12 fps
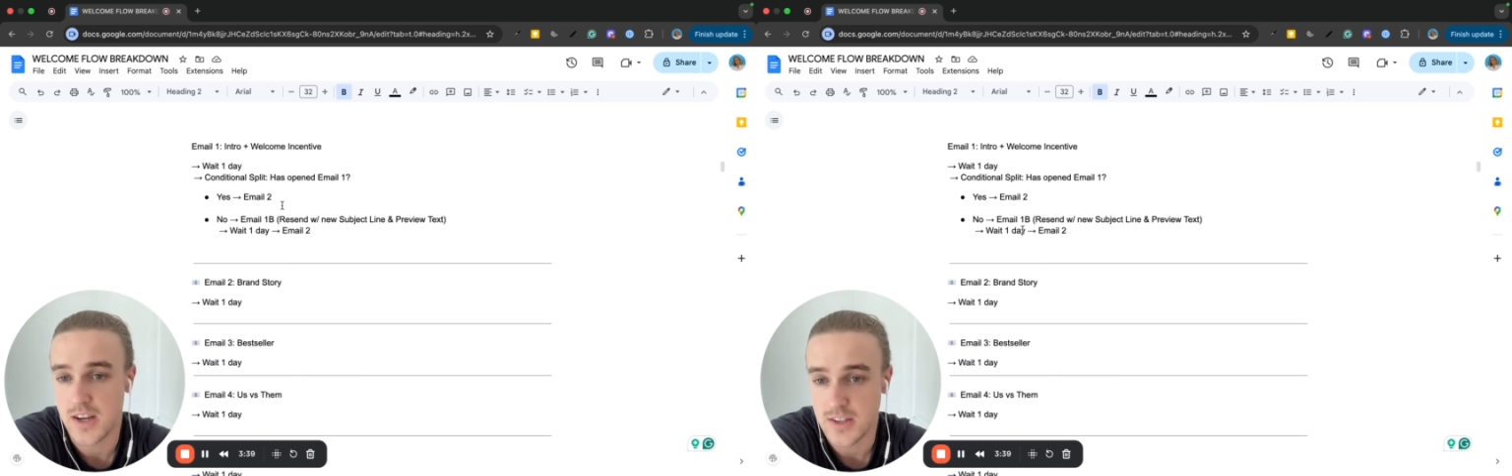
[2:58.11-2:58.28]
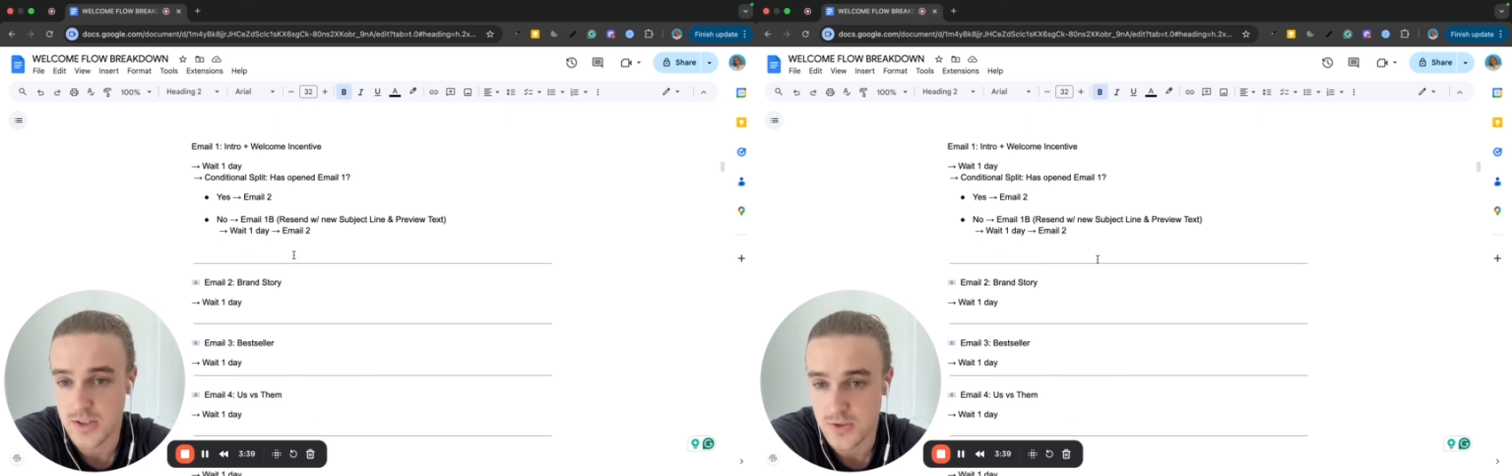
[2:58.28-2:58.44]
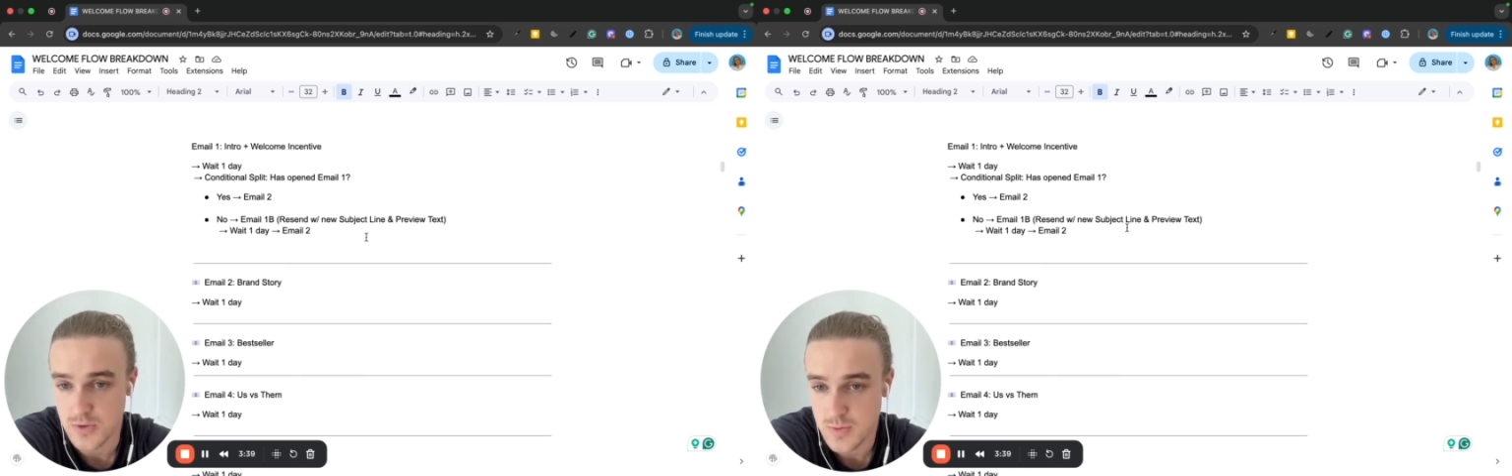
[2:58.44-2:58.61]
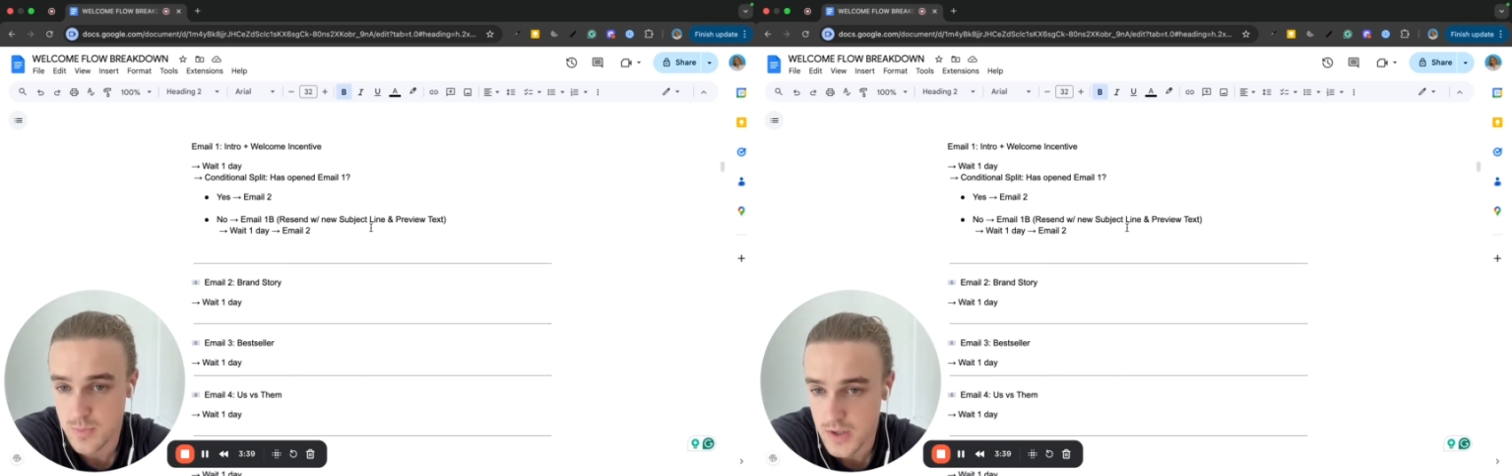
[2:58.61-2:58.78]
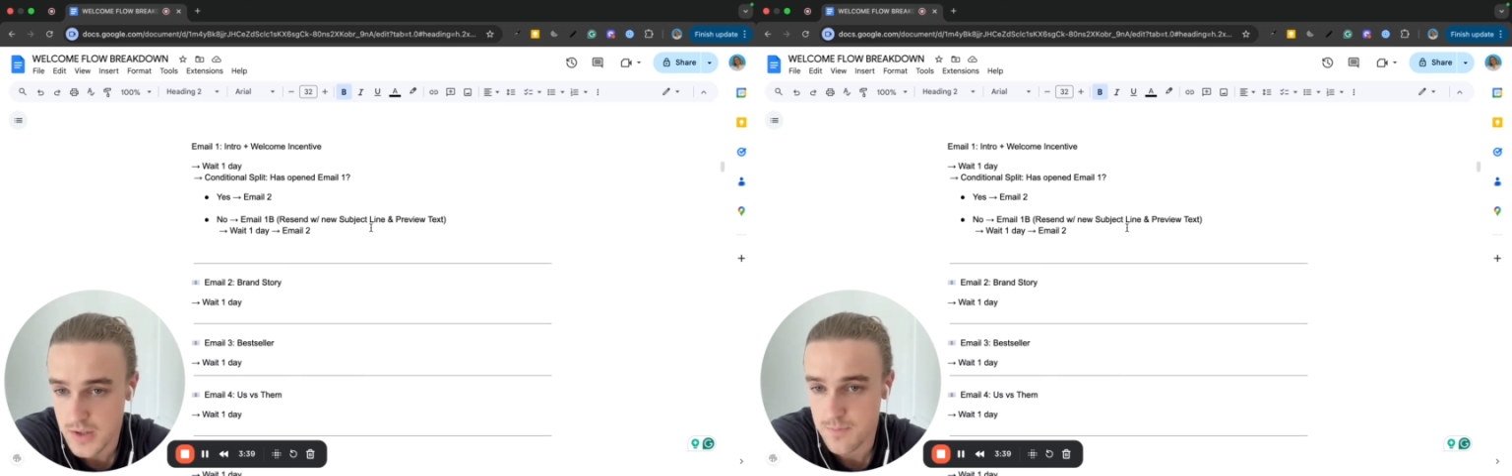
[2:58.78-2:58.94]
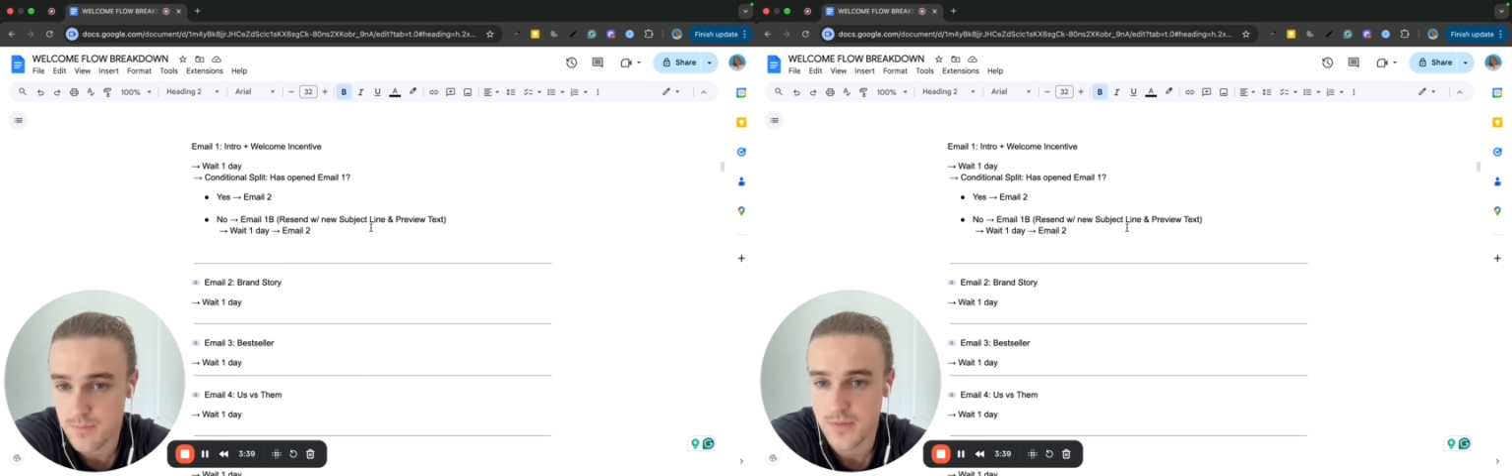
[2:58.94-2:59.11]
conditional
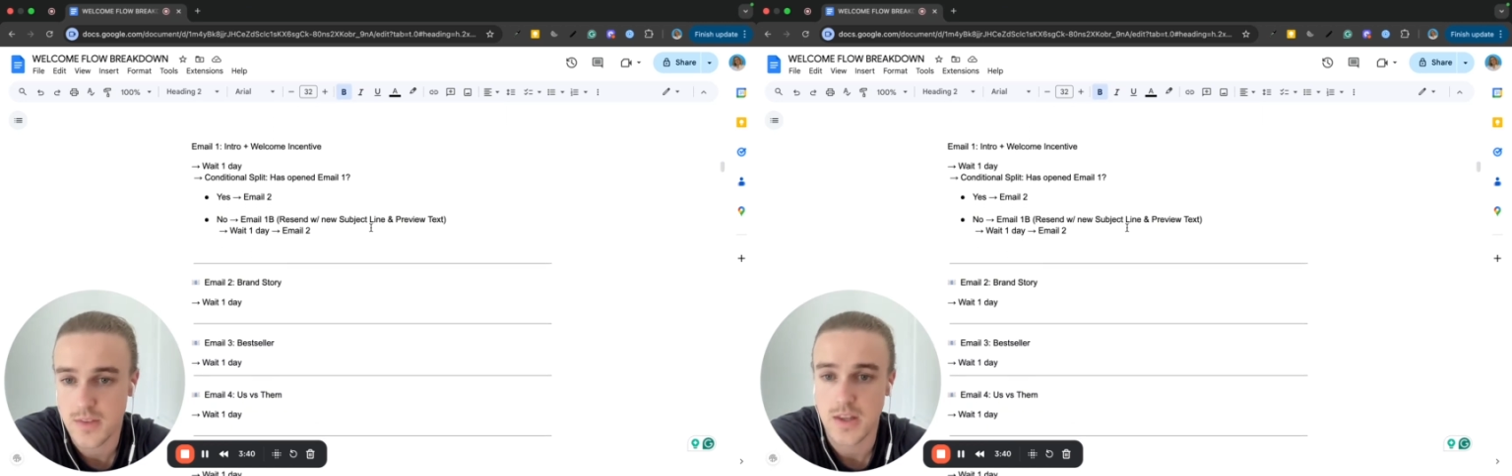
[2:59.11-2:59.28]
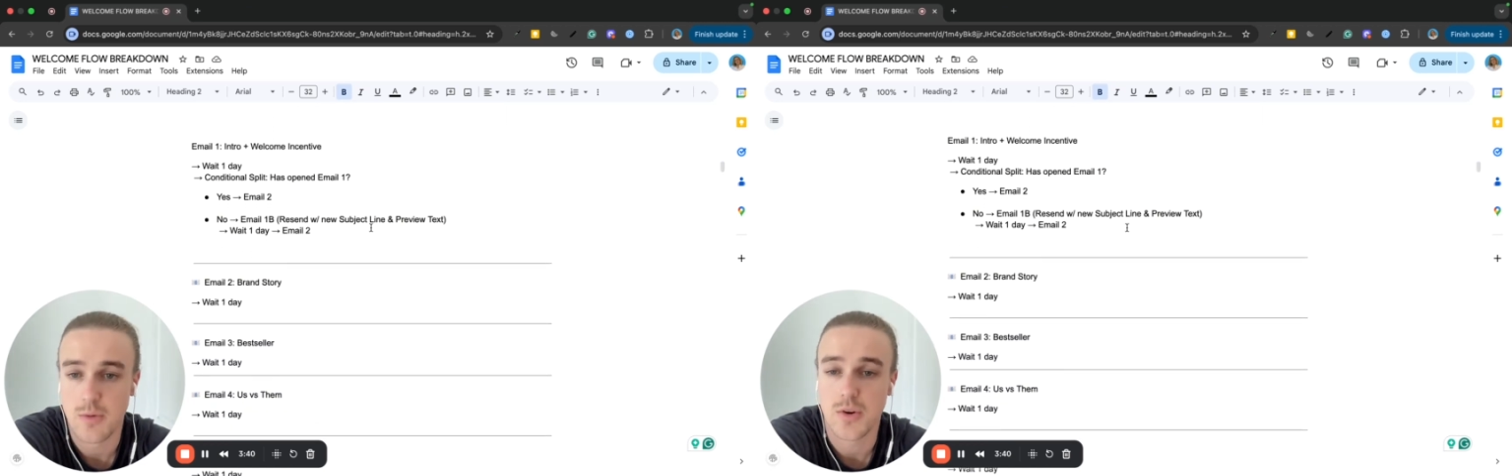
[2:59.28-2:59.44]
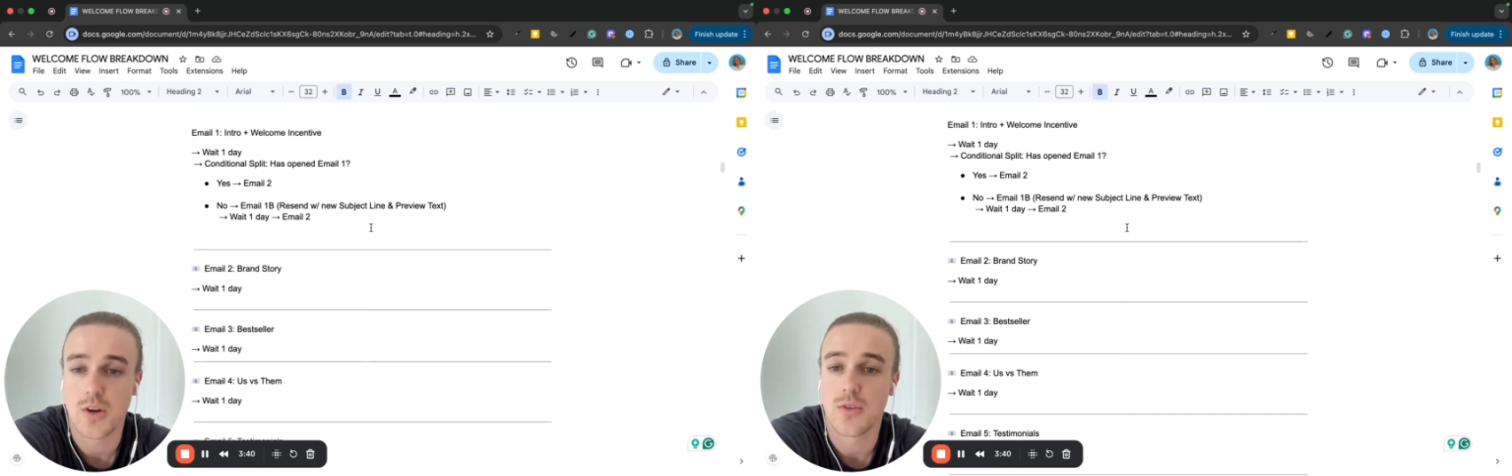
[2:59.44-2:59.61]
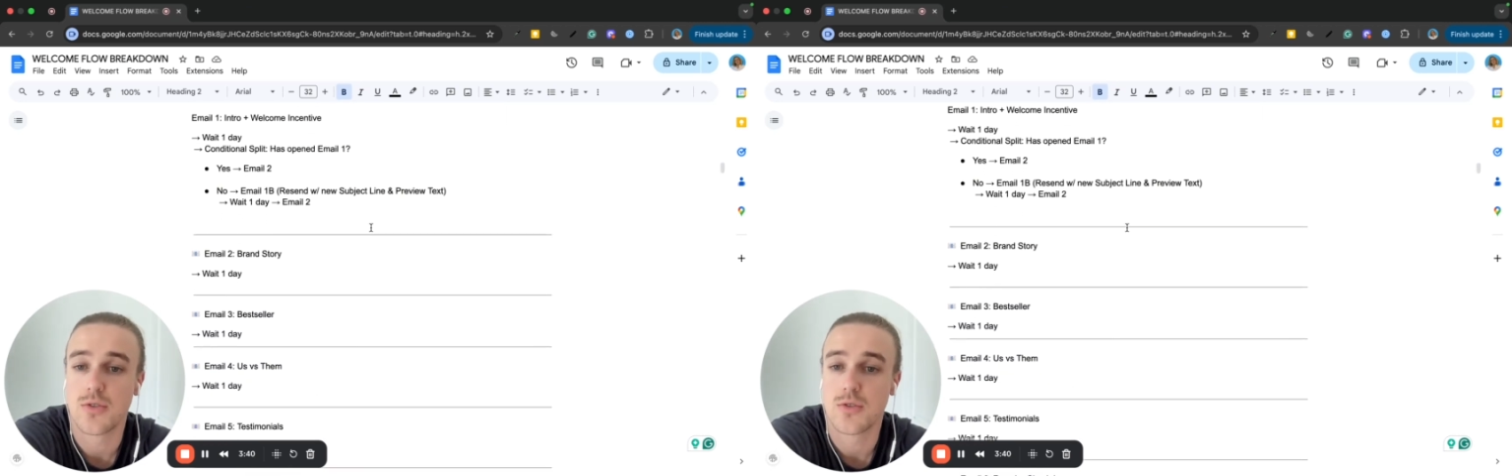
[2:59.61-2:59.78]
split. Then we're going to